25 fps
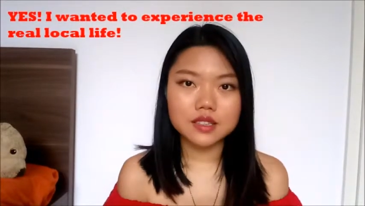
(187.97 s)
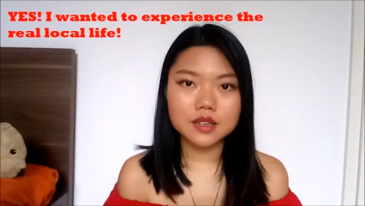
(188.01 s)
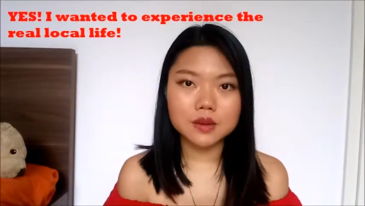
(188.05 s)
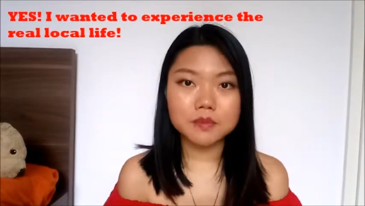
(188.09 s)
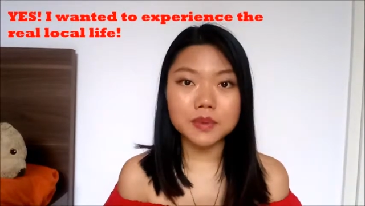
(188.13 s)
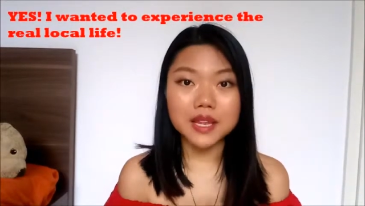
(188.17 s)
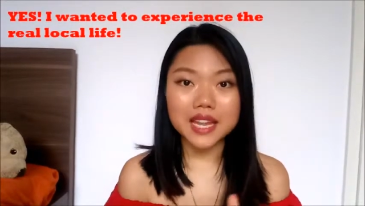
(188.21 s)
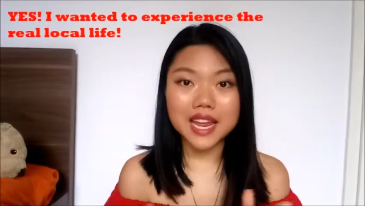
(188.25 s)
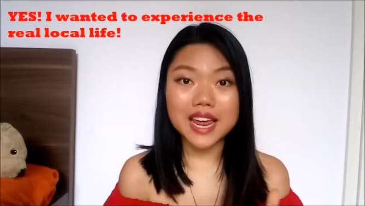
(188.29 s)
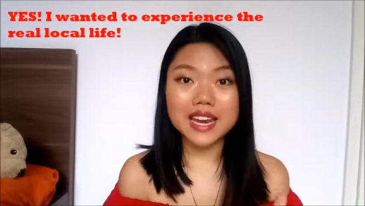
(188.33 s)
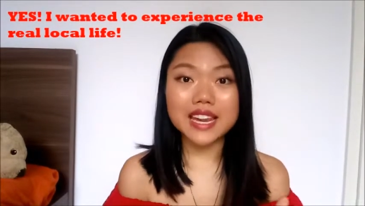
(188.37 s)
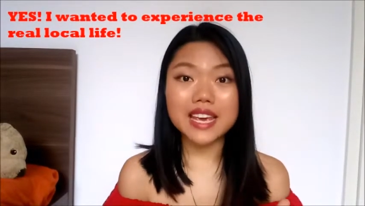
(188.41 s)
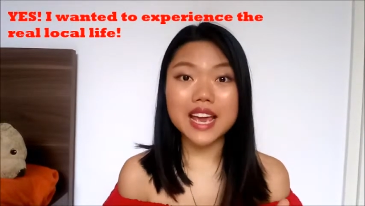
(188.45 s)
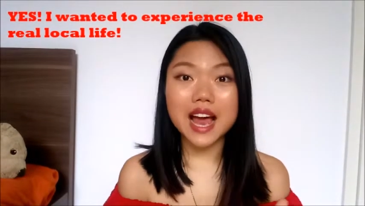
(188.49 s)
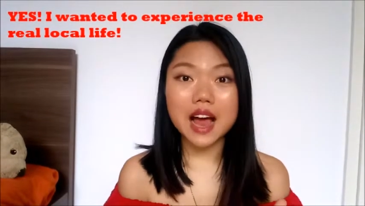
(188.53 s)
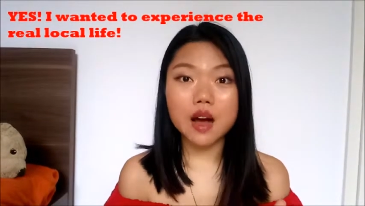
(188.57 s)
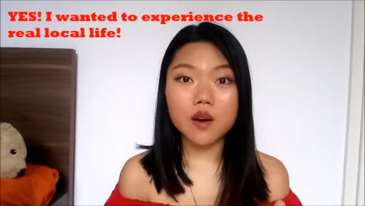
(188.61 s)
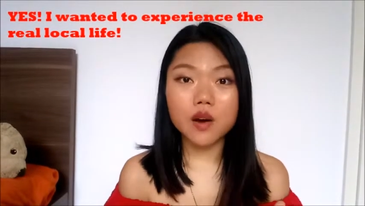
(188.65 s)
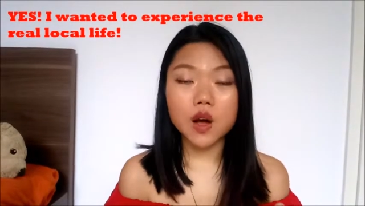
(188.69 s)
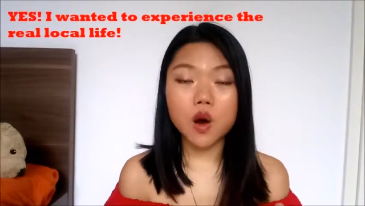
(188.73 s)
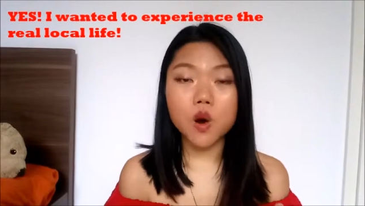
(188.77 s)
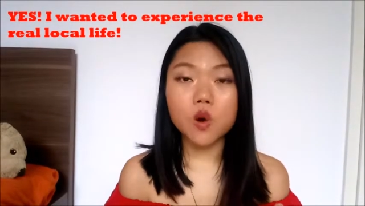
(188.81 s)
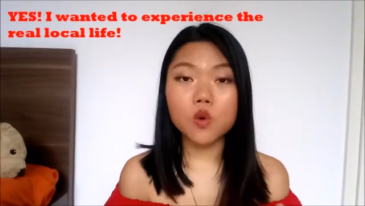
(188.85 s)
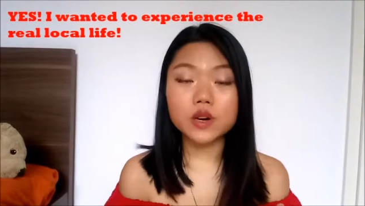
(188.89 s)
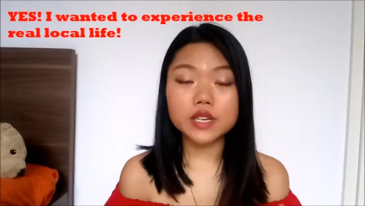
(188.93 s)
But anyhow,
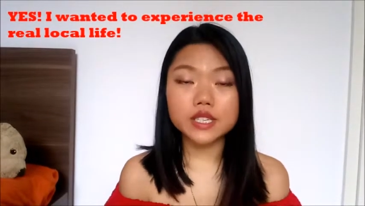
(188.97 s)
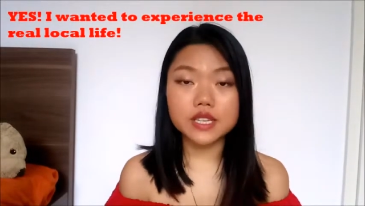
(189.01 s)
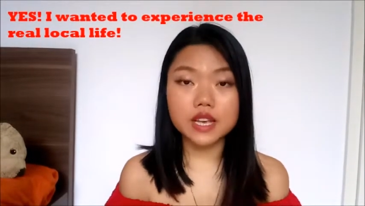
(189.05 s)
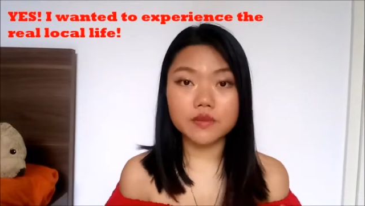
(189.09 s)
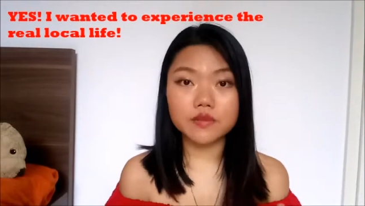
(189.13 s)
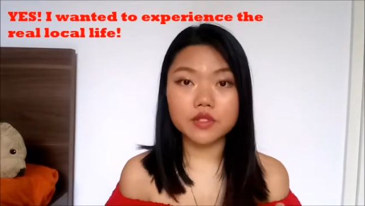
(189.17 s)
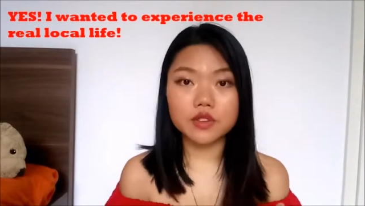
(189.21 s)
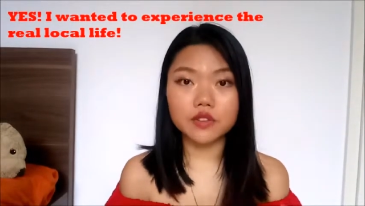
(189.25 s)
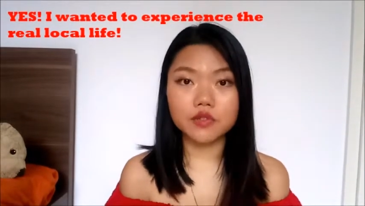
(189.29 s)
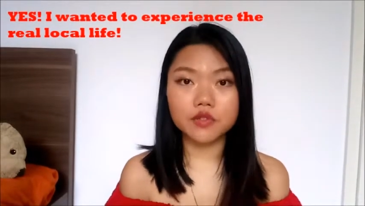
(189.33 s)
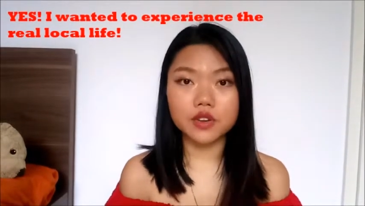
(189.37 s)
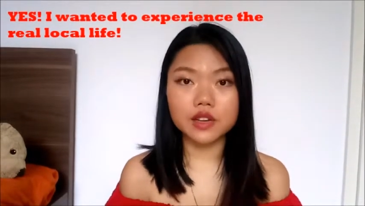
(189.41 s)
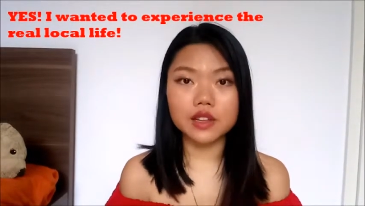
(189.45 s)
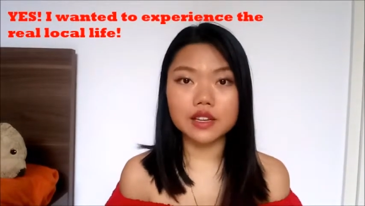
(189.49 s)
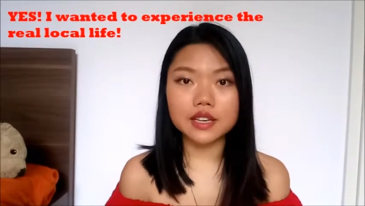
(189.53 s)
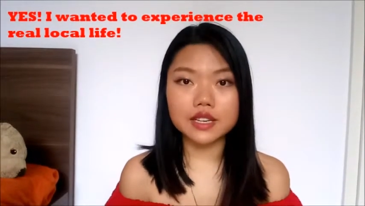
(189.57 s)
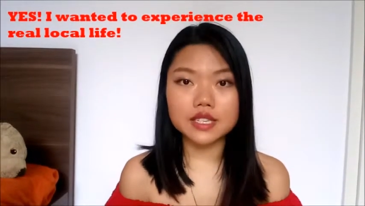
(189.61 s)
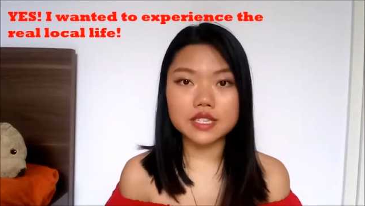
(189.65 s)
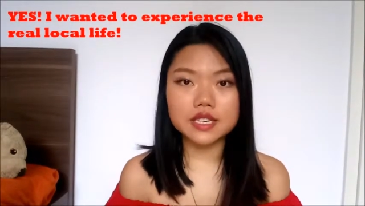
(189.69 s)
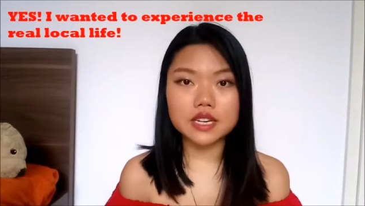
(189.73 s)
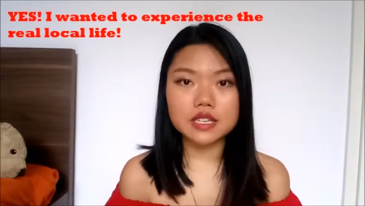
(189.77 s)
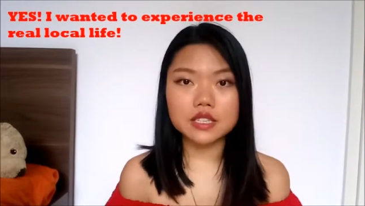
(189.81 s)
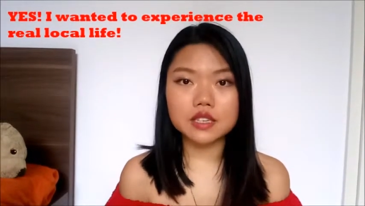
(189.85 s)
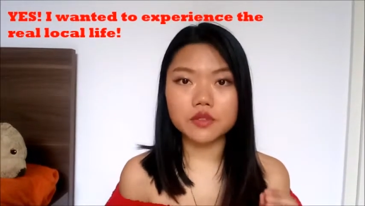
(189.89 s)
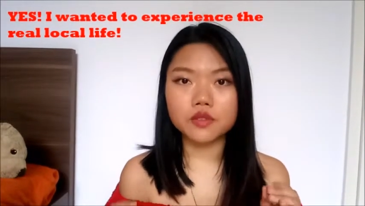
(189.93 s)
I always have the feeling
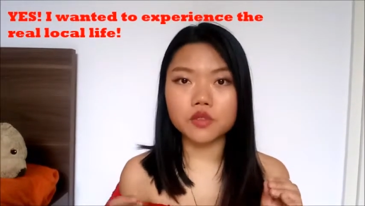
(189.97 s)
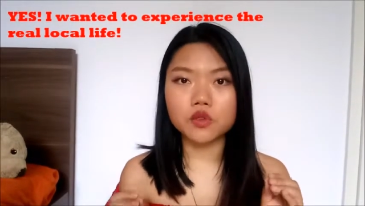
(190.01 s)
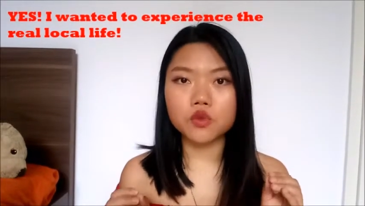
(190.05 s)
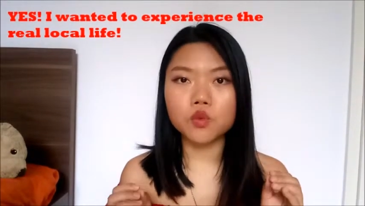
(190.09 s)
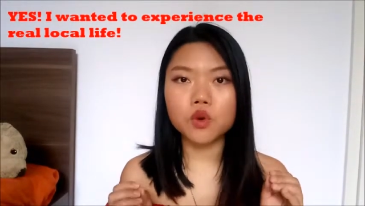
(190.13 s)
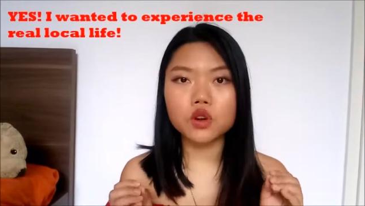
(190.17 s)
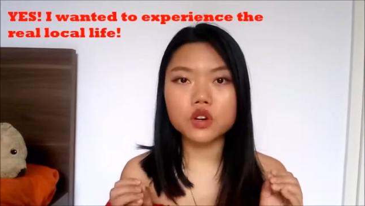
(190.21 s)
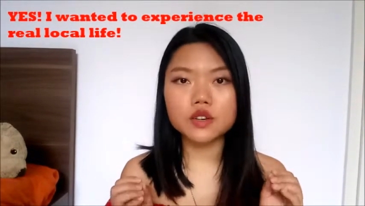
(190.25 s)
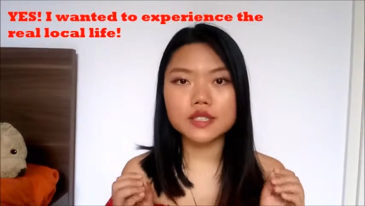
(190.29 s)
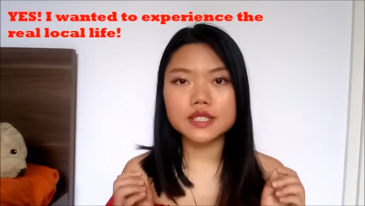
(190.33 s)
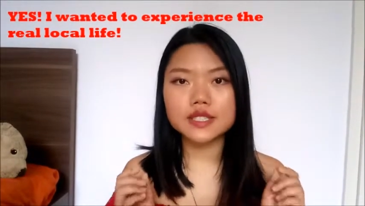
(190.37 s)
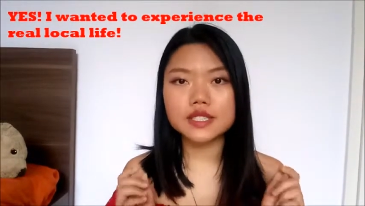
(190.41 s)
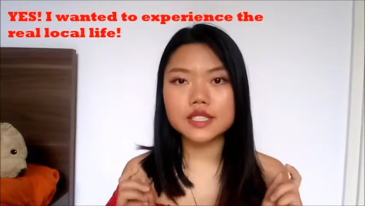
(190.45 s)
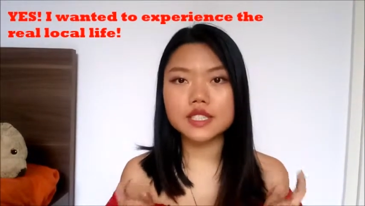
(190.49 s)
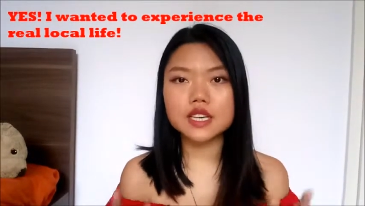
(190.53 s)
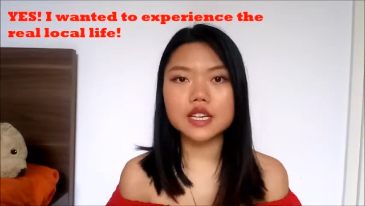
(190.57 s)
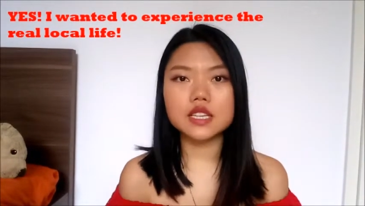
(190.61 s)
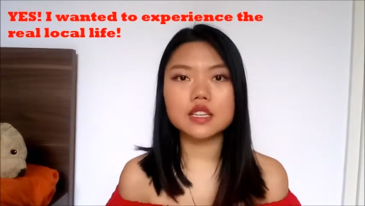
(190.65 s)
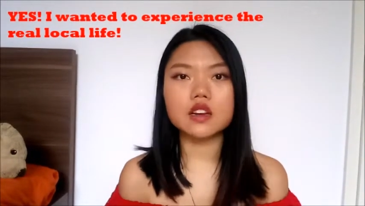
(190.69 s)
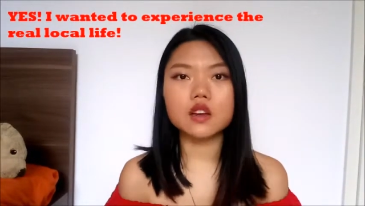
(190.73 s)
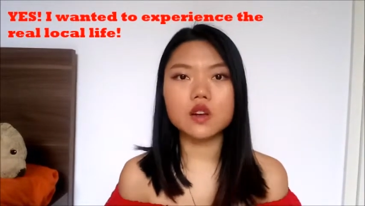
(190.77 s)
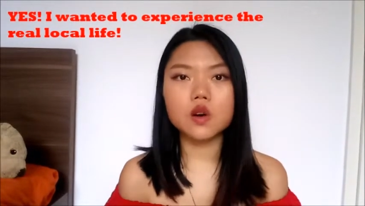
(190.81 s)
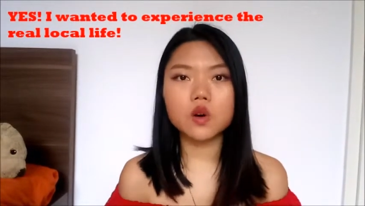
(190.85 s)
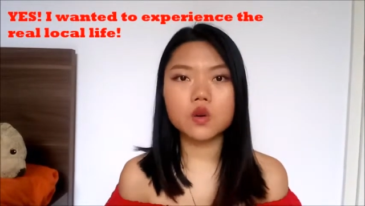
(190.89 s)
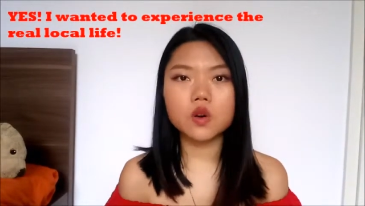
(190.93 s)
that if you want to see
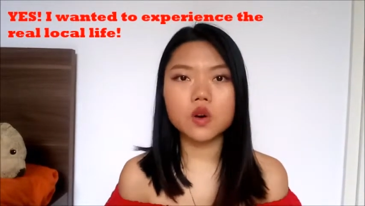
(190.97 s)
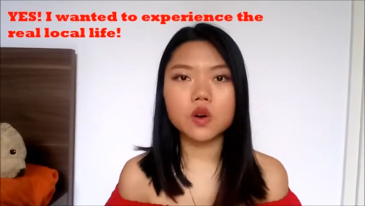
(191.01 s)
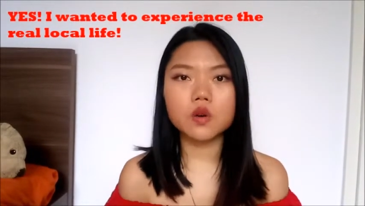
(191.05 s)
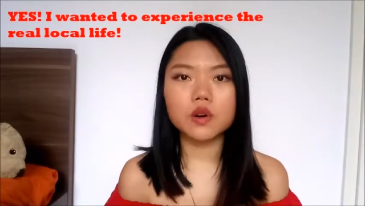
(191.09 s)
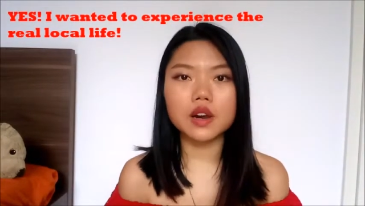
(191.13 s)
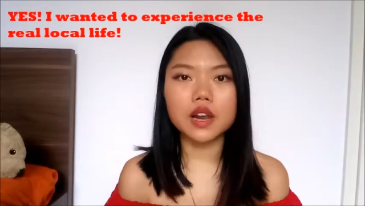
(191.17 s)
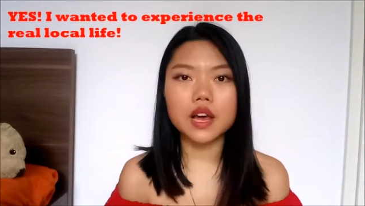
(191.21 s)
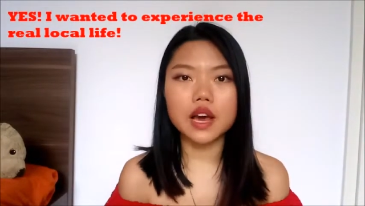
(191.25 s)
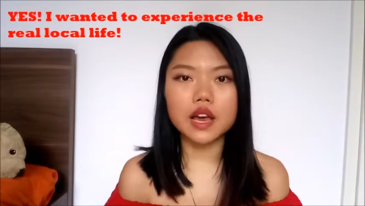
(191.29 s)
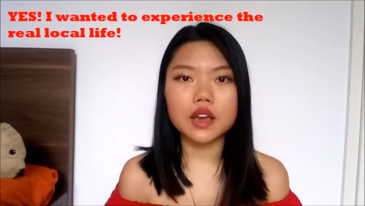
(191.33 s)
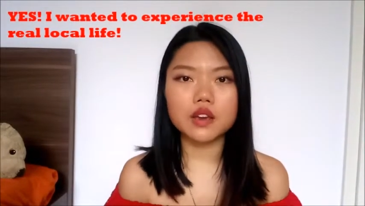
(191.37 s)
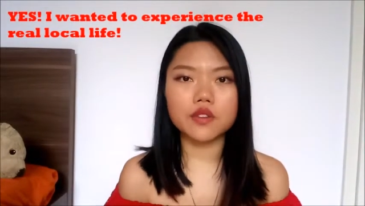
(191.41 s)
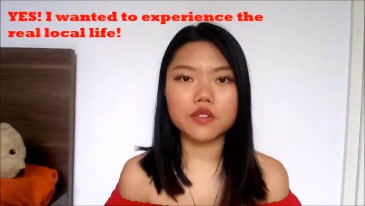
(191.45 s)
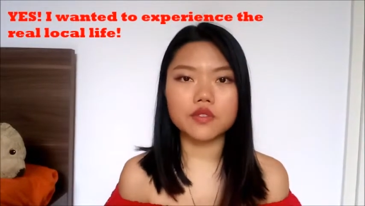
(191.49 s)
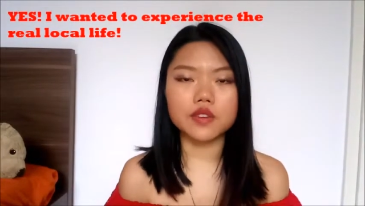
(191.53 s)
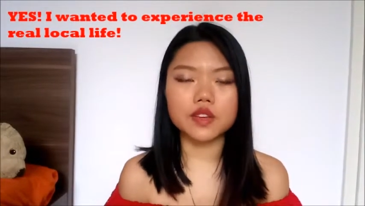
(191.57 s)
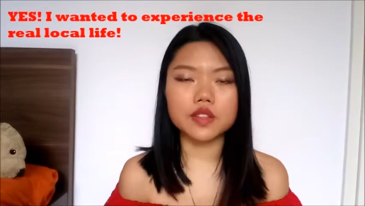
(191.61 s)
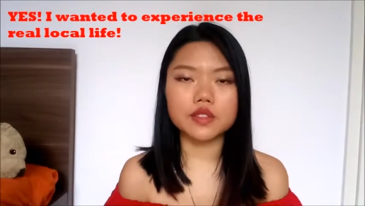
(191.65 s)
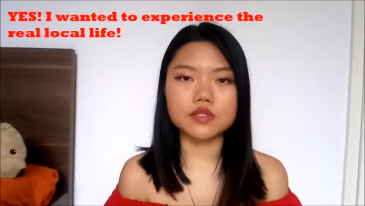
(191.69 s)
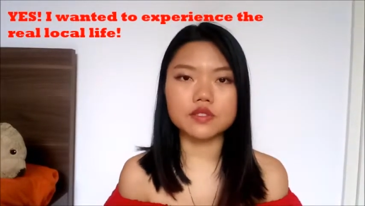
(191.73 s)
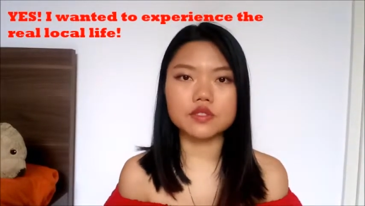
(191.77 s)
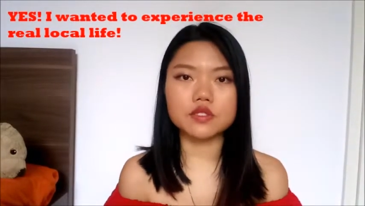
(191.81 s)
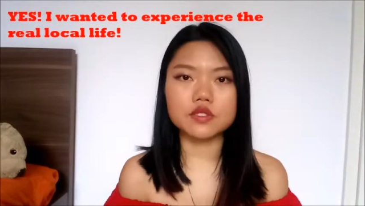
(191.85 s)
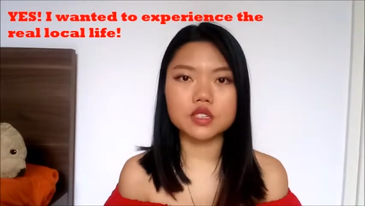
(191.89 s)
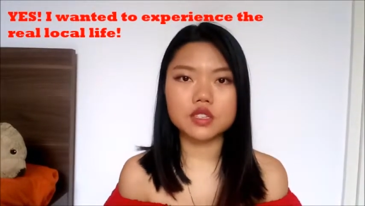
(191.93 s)
the local life
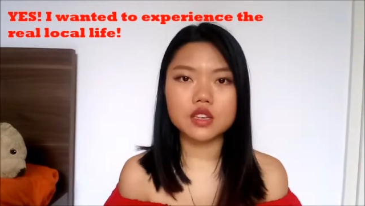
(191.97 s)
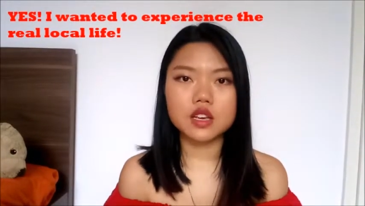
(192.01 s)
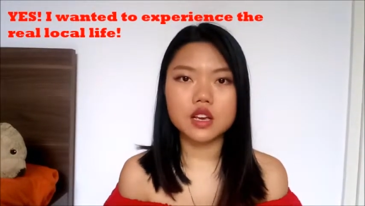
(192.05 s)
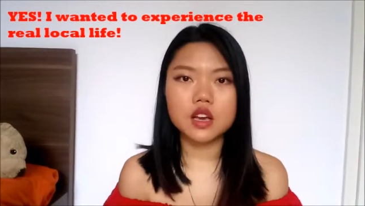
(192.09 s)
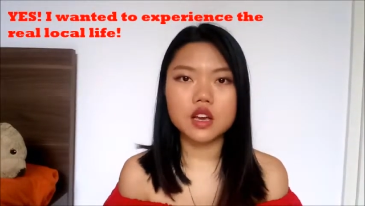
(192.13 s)
and